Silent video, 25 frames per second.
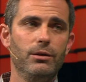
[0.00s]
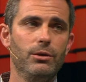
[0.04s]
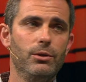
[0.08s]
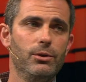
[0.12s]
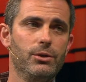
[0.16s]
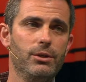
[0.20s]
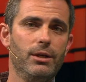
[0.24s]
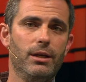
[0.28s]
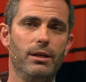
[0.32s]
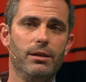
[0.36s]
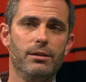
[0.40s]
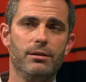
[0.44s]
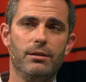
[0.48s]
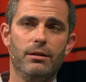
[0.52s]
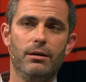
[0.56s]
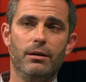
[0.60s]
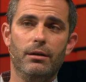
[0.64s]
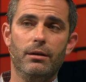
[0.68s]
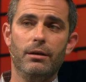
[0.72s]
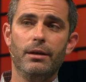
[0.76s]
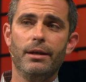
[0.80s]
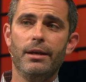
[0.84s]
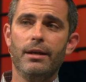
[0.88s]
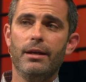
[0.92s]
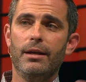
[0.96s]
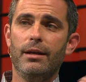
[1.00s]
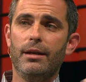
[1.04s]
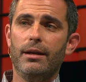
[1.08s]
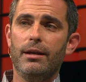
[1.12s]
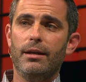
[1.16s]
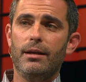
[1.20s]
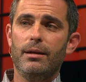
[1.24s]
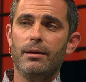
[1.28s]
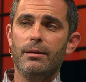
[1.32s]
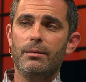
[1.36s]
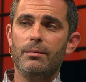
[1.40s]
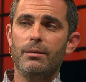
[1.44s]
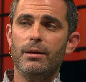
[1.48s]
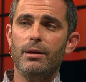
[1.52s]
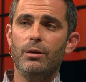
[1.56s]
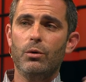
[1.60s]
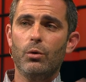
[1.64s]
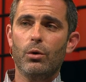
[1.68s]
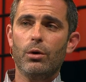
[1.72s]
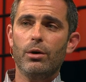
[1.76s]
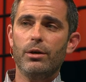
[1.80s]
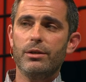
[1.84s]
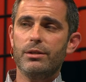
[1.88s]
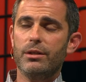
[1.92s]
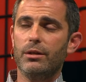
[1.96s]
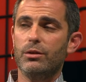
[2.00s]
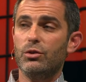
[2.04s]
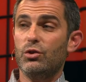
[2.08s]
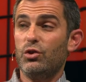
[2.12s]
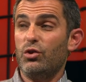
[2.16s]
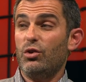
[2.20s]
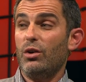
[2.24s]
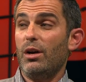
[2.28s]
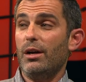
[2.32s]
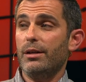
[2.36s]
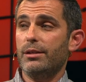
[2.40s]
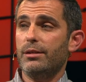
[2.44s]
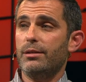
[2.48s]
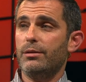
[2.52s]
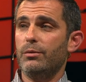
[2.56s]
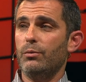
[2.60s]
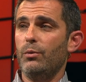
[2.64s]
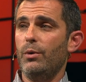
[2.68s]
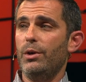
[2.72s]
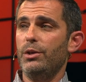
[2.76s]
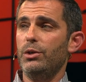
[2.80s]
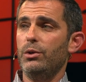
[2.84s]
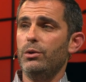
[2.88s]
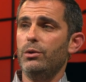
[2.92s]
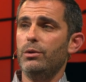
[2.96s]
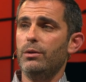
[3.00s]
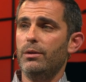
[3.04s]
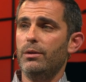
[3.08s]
use case there. In order to trust when